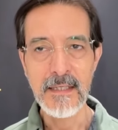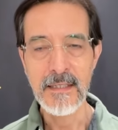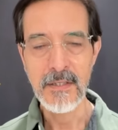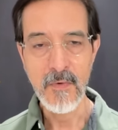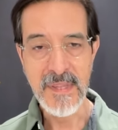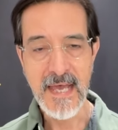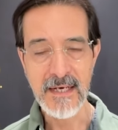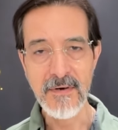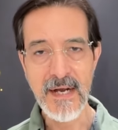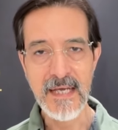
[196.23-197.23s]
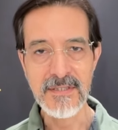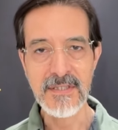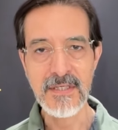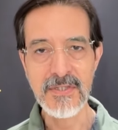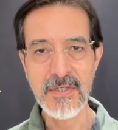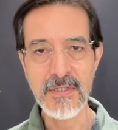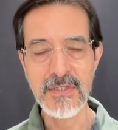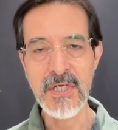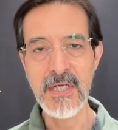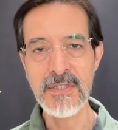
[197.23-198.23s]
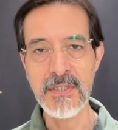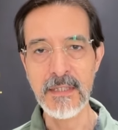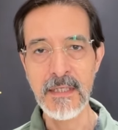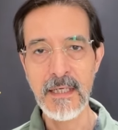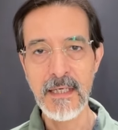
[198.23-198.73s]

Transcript: You know, when that cracks, things start changing.